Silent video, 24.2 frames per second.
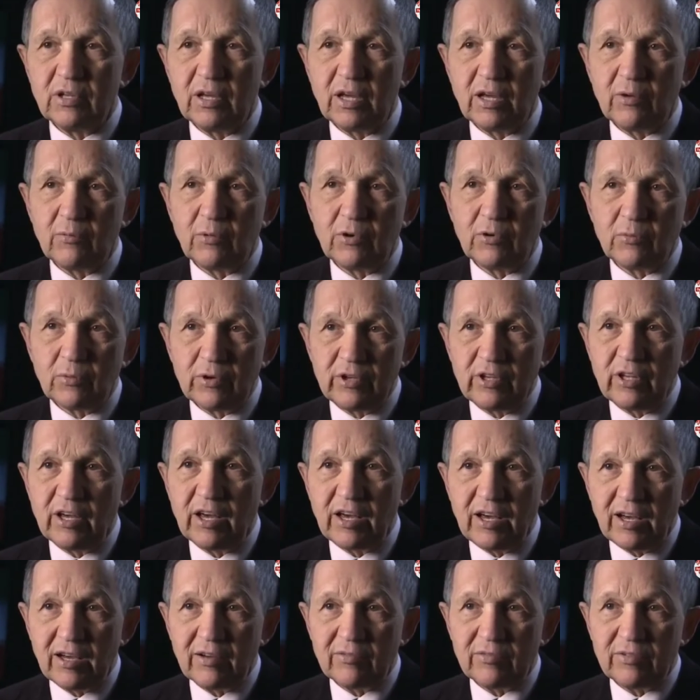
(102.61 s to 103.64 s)
And when we
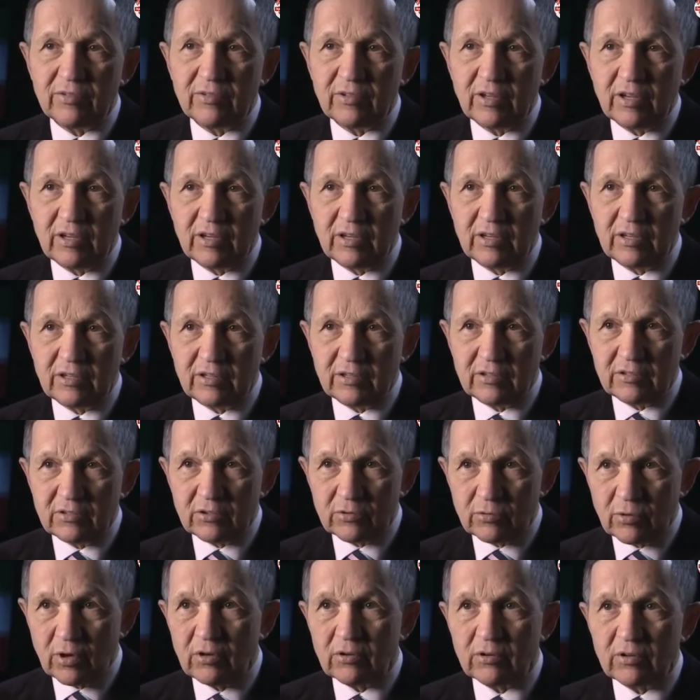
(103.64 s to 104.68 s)
have a
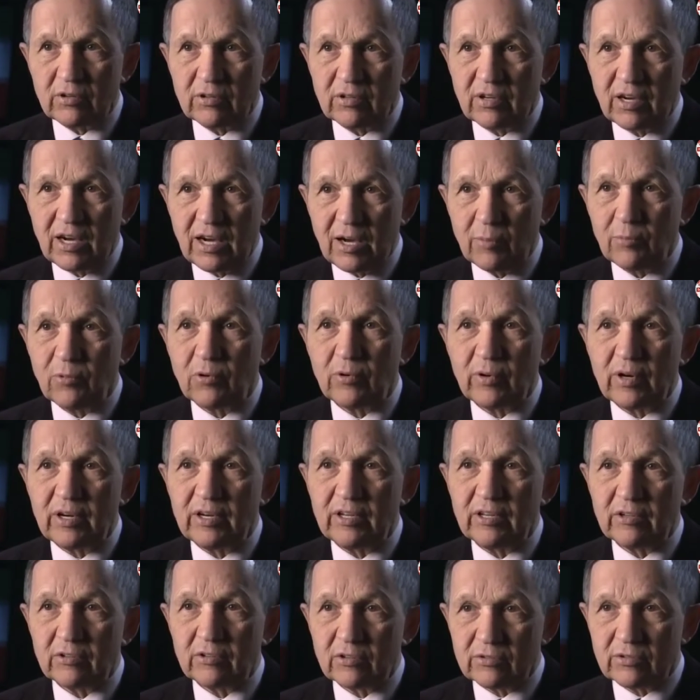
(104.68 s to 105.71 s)
drone
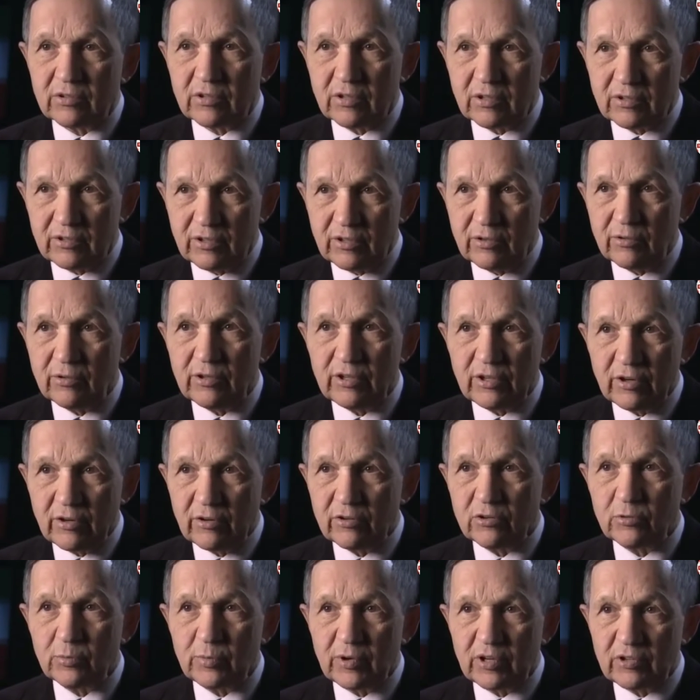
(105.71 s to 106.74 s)
operating near the
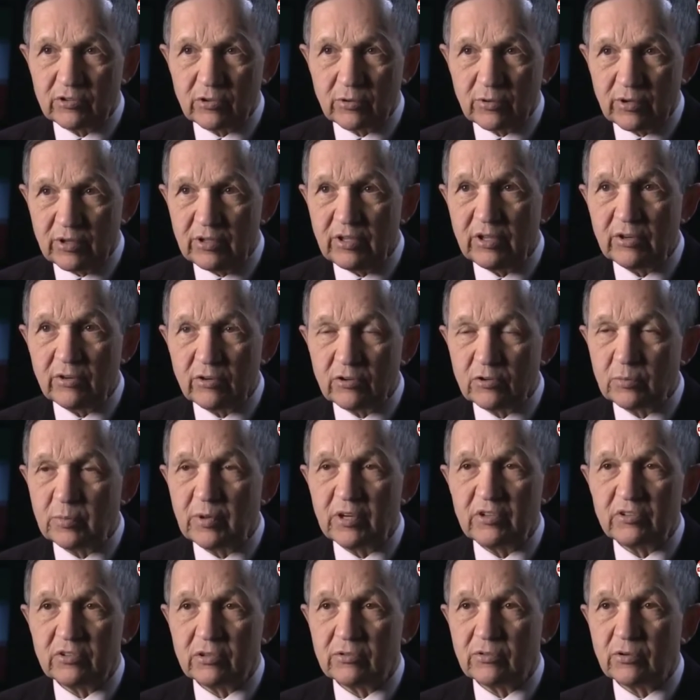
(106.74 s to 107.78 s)
airspace or in the
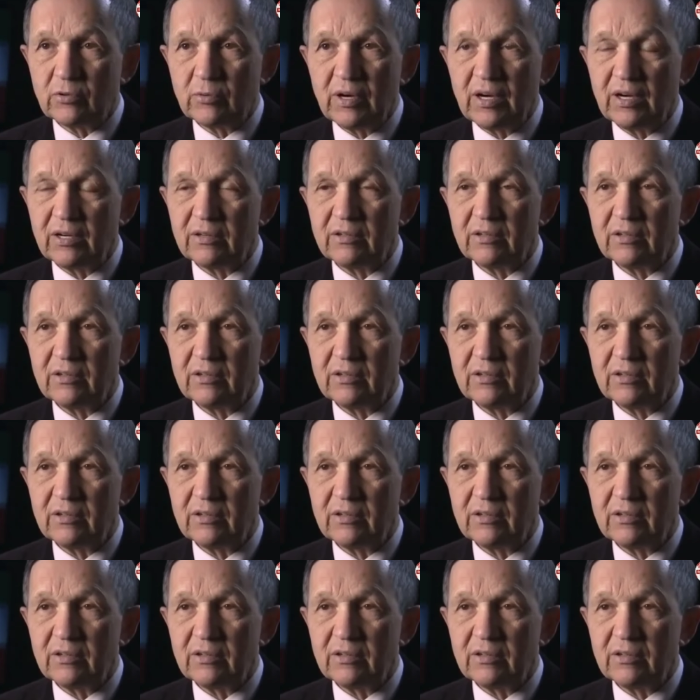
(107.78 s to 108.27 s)
airspace of Iran,